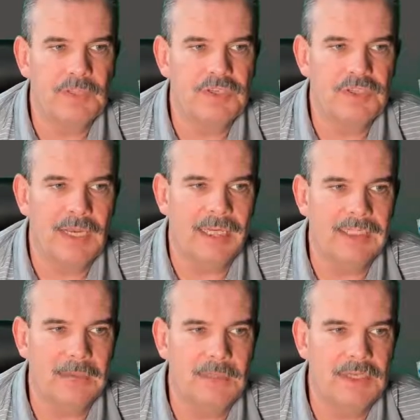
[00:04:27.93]

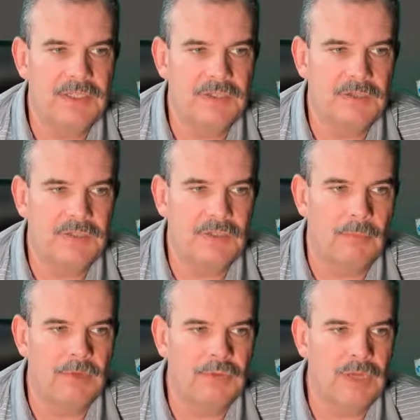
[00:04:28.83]
selected pieces of
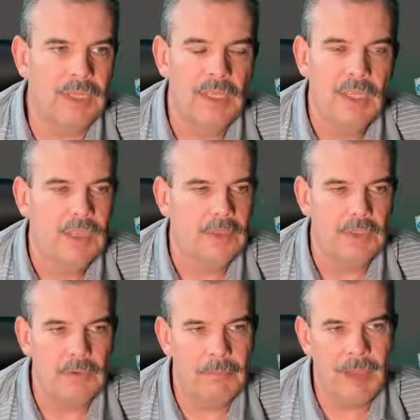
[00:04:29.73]
photometry that
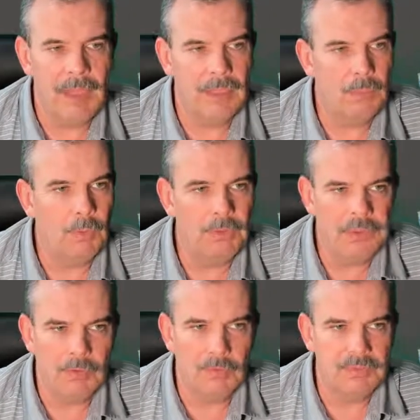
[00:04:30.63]
you may want
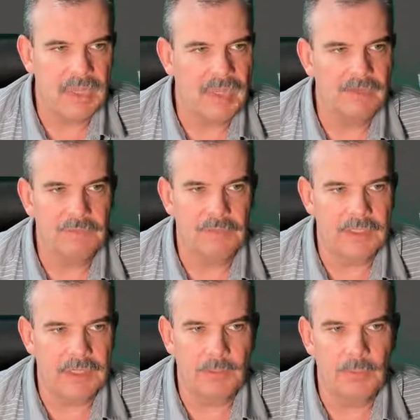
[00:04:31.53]
to update. For
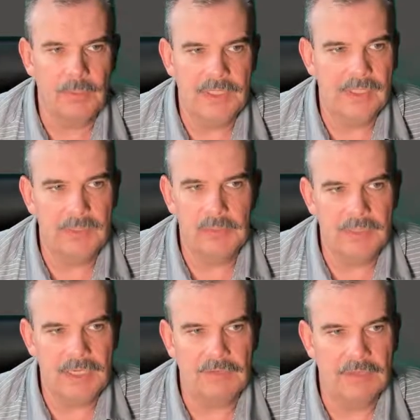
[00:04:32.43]
example, we did an
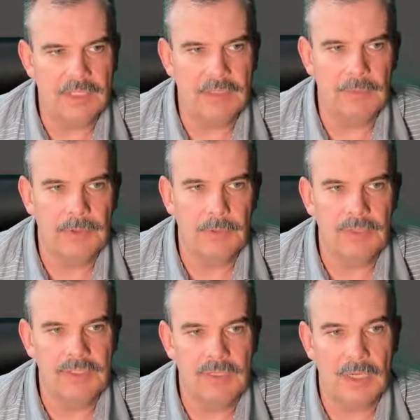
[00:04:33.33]
update for DW
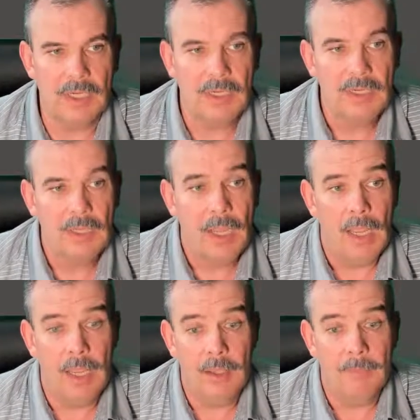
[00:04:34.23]
Windsor
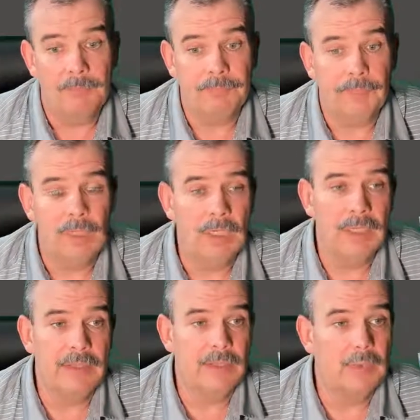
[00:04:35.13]

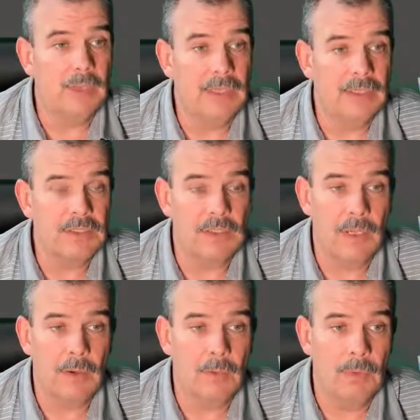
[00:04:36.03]
earlier this week,
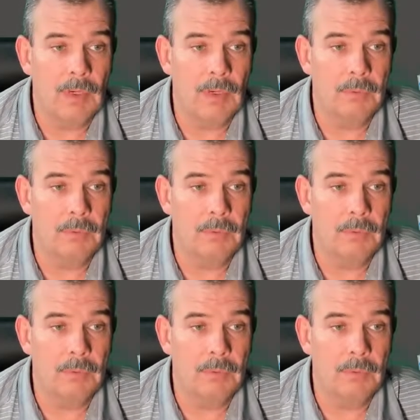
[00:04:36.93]
so